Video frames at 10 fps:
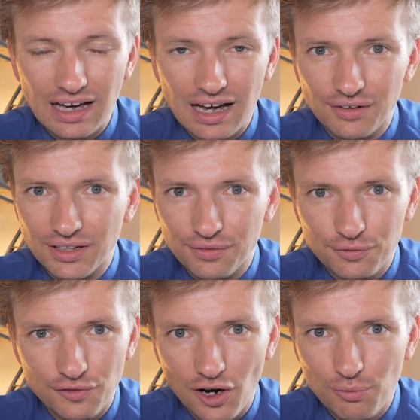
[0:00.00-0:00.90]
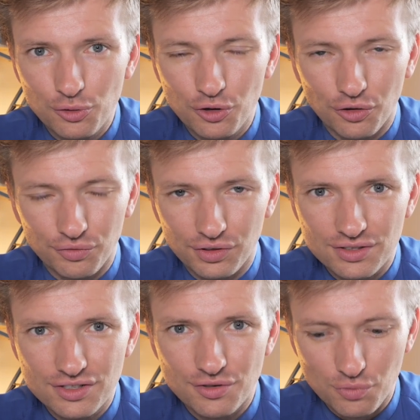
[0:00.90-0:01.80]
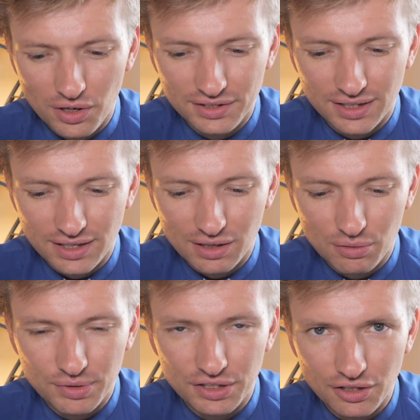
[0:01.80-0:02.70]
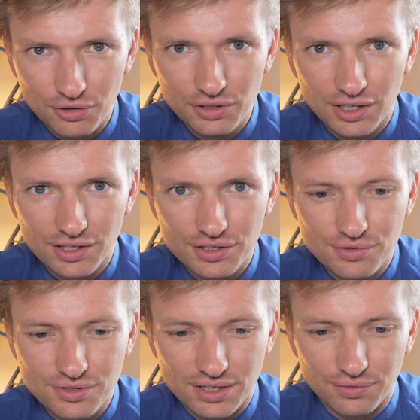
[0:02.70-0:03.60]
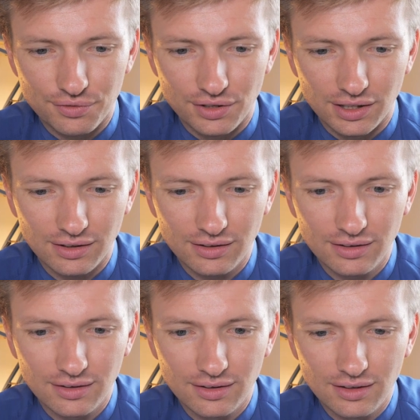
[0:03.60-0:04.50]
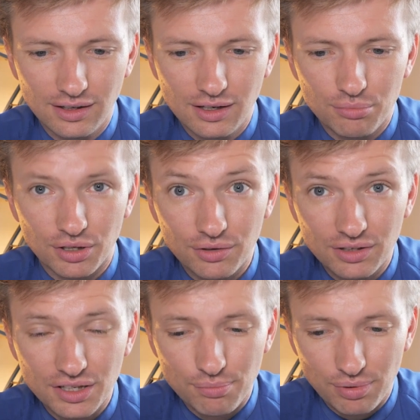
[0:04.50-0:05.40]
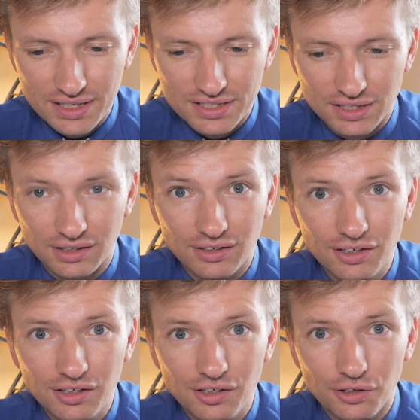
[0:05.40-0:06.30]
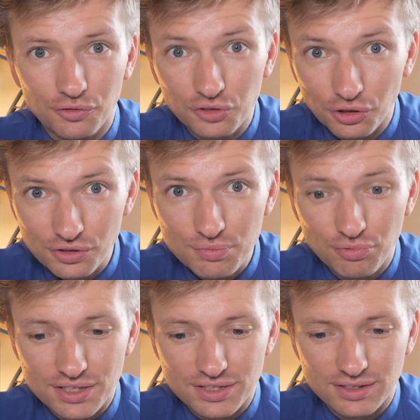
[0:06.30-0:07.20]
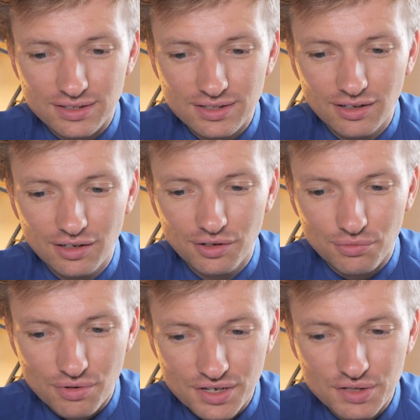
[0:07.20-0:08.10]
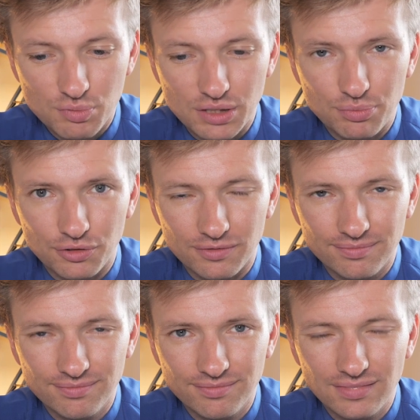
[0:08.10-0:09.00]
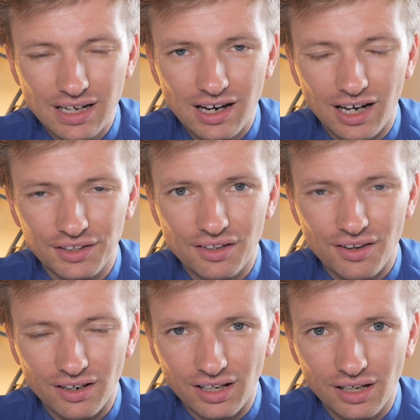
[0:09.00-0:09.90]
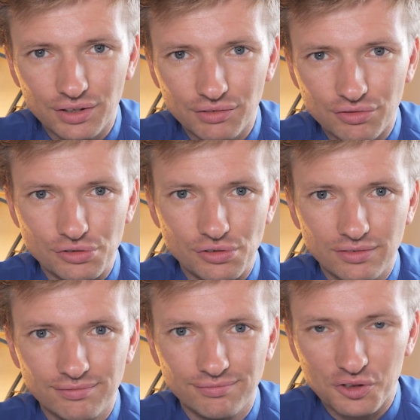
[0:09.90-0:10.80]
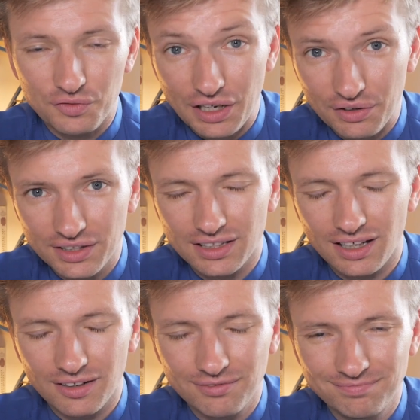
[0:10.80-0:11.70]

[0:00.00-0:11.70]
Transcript: And we have far more confidence that one day there will be no curse or suffering, but only the blessing of God's presence with his people under the loving rule of our King.